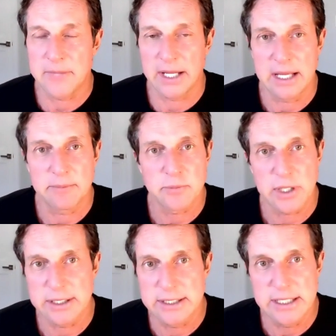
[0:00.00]
I kept trying
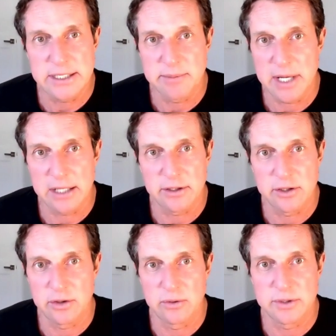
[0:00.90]
to teach him how to
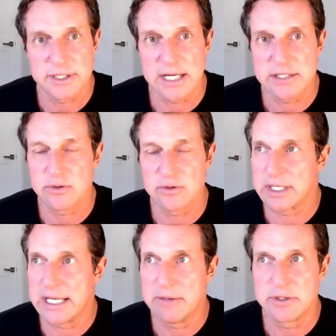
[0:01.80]
do the side stroke, and
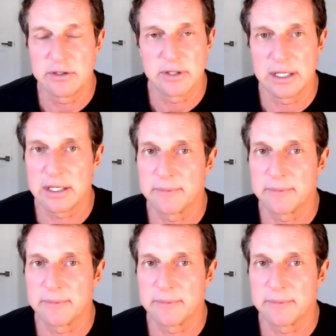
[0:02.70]
he would do like